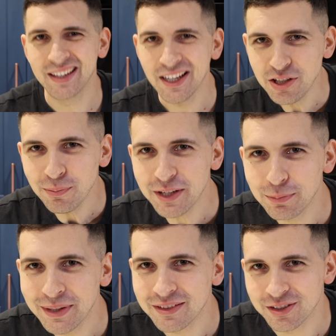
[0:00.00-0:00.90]
Can you make
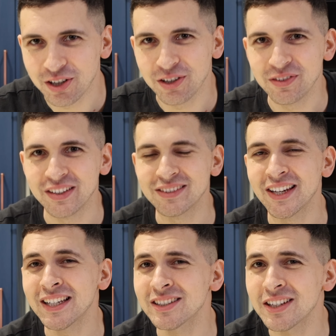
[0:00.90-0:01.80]
pizza dough that
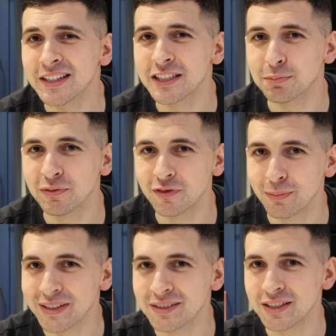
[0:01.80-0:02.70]
tastes like it's been
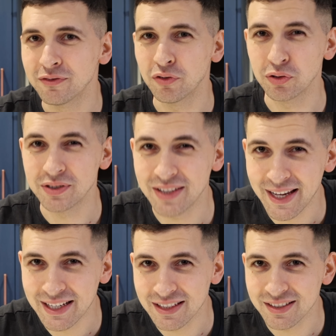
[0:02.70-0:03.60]
fermented for
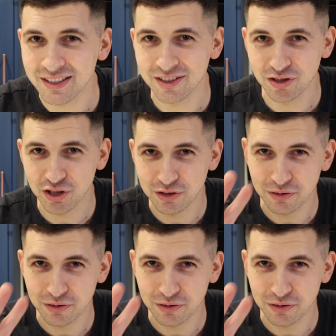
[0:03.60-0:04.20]
days in just